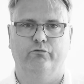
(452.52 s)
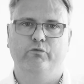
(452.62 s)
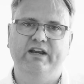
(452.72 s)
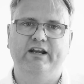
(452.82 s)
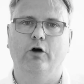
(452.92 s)

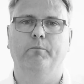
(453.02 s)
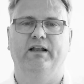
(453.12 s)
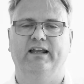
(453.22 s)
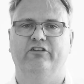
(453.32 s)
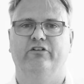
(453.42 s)

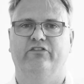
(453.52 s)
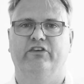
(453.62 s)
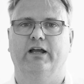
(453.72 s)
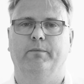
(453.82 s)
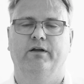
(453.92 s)
recompilation
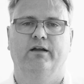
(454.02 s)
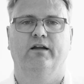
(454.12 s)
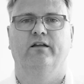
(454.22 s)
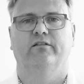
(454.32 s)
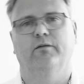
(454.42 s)
step.
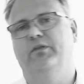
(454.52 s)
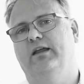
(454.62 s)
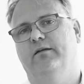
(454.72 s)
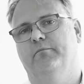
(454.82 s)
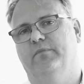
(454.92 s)

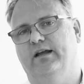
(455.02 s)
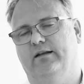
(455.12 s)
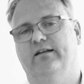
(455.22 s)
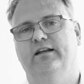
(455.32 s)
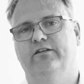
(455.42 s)
Something that
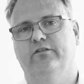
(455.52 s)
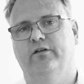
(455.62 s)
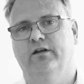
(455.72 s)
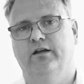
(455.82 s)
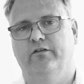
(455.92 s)
at least
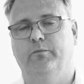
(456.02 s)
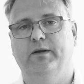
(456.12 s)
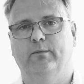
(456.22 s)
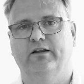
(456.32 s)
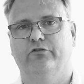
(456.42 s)
the
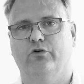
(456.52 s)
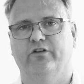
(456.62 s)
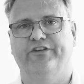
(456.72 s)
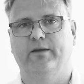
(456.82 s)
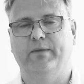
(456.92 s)
people in
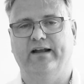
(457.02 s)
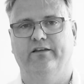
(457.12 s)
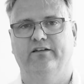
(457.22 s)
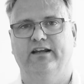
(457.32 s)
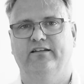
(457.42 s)
Trolltech back in
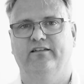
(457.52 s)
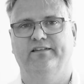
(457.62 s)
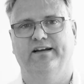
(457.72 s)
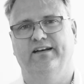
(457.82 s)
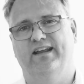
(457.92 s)
the days
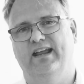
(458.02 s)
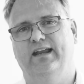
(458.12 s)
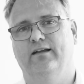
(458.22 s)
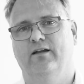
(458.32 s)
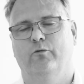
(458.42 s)
decided,
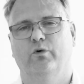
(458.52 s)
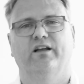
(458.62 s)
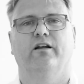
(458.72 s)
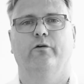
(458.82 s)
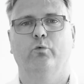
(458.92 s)
hey, we're
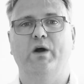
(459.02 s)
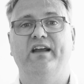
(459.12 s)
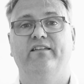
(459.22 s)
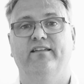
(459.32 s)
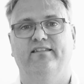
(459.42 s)
not going to
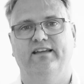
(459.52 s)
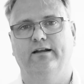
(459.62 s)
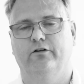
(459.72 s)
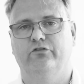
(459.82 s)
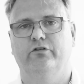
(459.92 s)
waste a
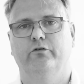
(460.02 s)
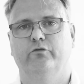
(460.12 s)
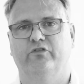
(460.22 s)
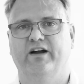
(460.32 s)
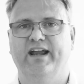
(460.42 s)
second or two
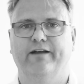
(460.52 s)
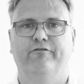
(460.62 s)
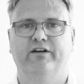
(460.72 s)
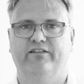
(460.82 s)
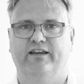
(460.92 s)
for
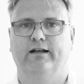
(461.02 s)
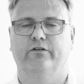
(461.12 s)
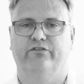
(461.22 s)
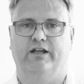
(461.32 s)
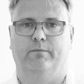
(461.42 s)
every
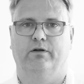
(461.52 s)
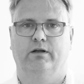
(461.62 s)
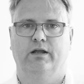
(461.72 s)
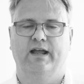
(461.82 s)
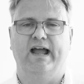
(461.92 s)
single step.
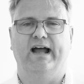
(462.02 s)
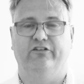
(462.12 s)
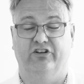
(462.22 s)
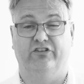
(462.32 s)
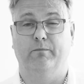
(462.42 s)
And
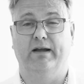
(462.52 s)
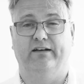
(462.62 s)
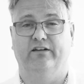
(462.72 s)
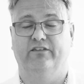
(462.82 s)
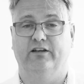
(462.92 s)
just
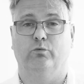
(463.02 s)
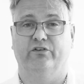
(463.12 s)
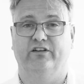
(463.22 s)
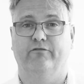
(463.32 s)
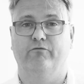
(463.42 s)
imagine this
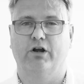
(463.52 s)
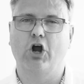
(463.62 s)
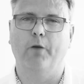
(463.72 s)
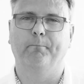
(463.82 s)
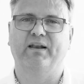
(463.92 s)
was a
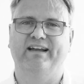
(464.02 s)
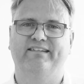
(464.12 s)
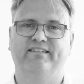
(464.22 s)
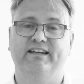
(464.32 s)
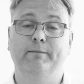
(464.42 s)

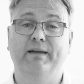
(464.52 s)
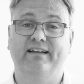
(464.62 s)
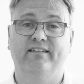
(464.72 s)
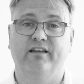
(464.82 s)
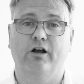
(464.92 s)
complex
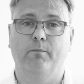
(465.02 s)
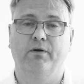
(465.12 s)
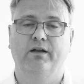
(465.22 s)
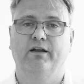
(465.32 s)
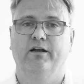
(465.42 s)
CMake setup.